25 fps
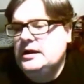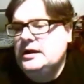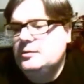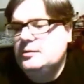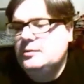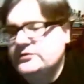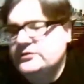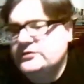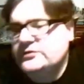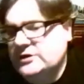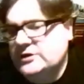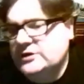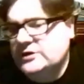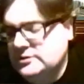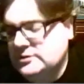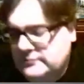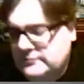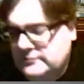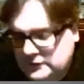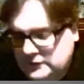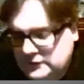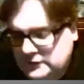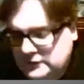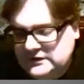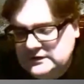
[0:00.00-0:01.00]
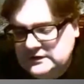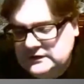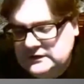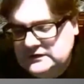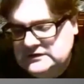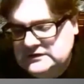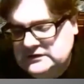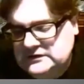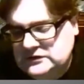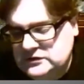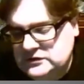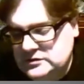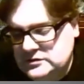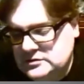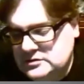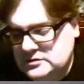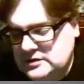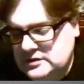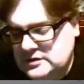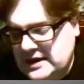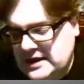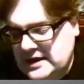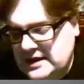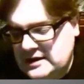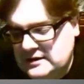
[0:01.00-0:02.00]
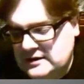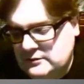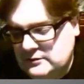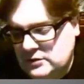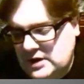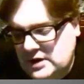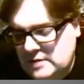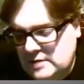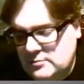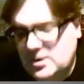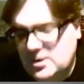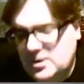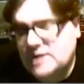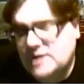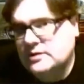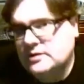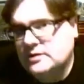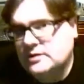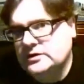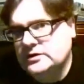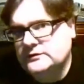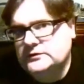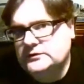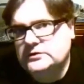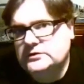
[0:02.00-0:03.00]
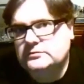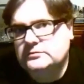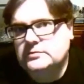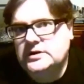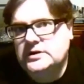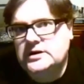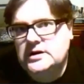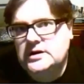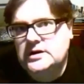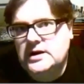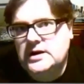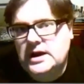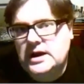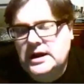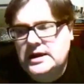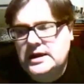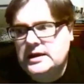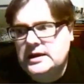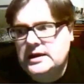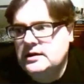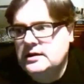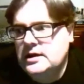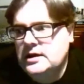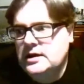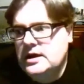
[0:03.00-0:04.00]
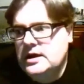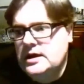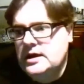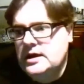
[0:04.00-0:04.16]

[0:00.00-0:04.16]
So, for instance, Microsoft has written an